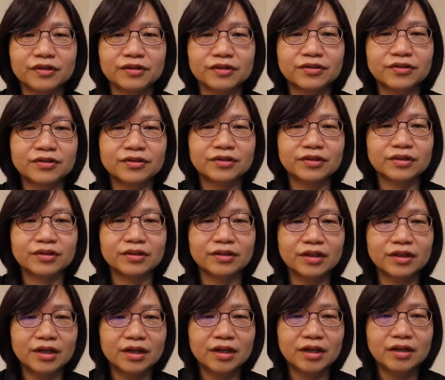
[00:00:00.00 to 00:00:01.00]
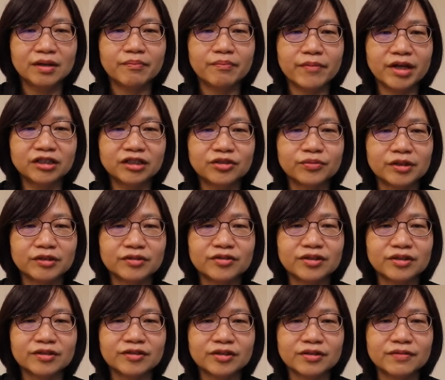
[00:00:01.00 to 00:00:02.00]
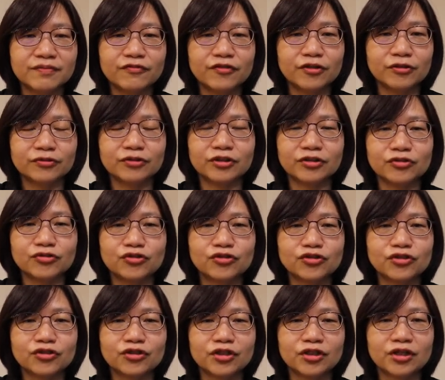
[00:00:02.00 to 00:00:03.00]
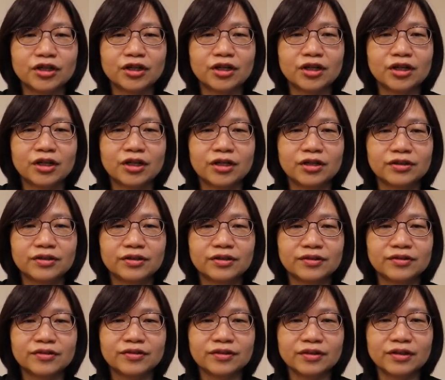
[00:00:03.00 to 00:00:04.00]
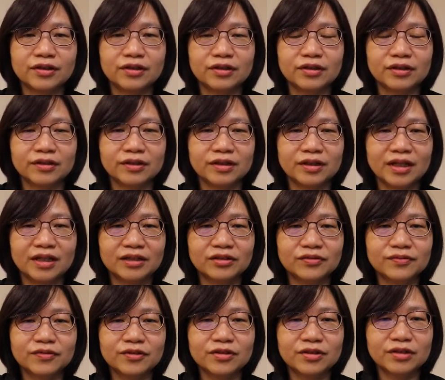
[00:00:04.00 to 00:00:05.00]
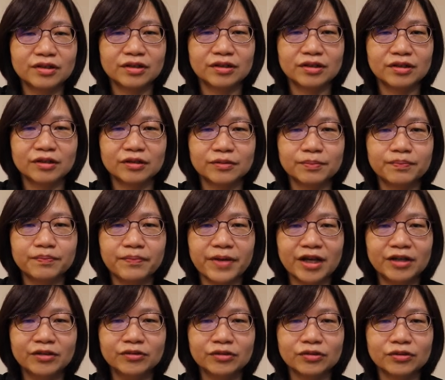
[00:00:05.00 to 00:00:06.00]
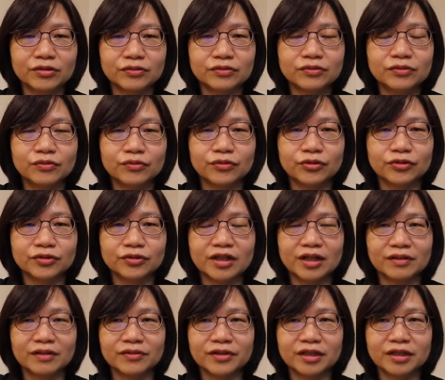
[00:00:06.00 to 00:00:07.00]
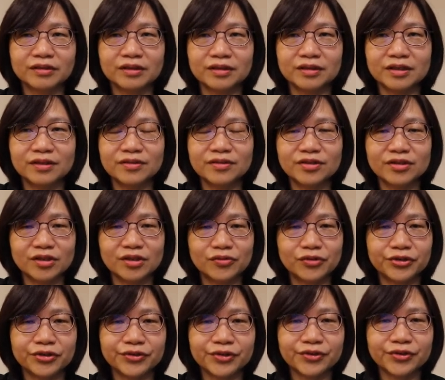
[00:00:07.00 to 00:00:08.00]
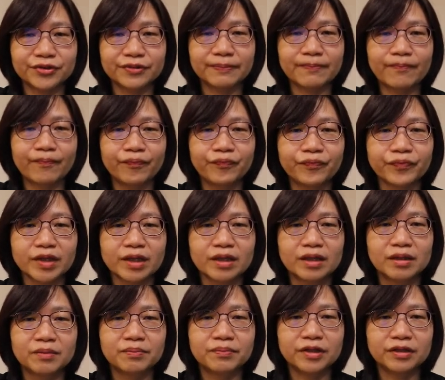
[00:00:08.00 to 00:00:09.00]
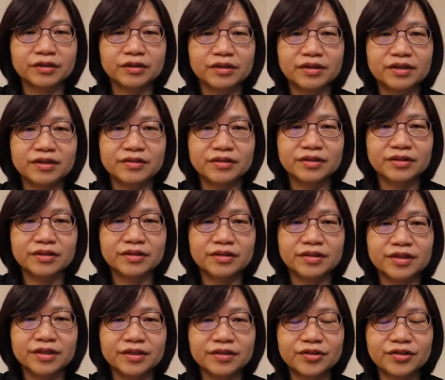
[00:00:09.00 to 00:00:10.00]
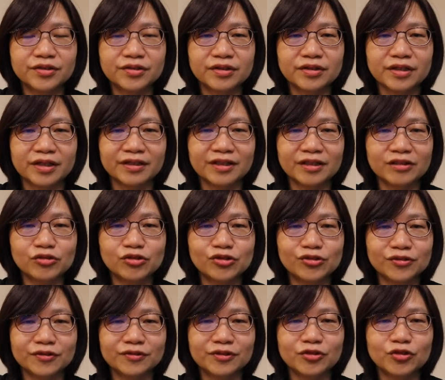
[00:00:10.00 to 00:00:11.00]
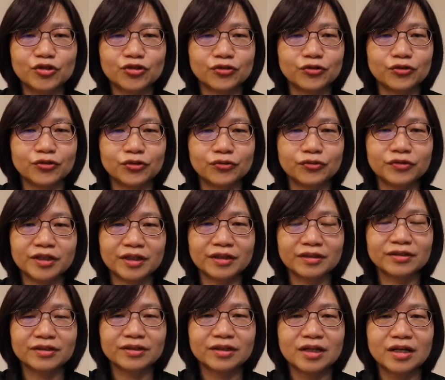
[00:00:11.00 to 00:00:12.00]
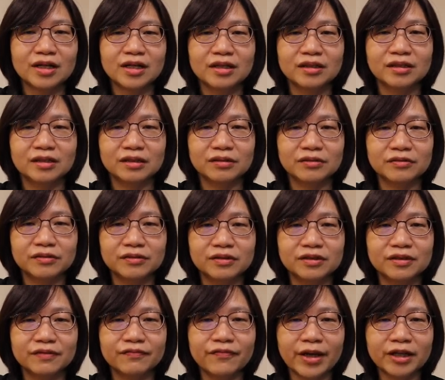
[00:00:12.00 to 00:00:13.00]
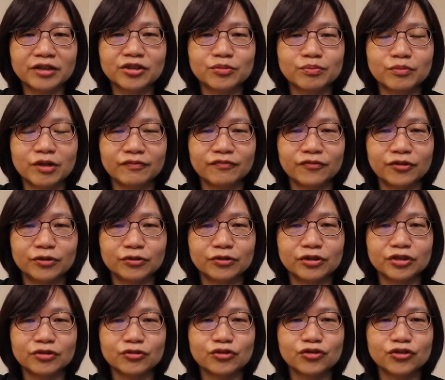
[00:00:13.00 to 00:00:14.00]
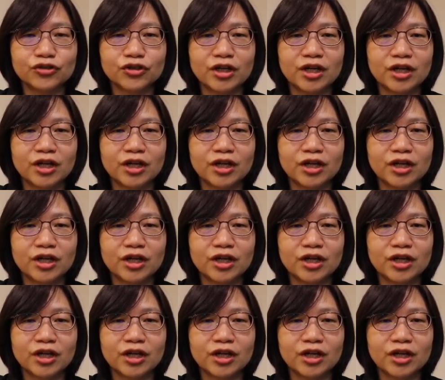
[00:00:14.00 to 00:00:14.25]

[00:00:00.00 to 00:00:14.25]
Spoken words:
is the maximum system voltage, because a lot of panel will connect in series, but this data sheets show you that the maximum voltage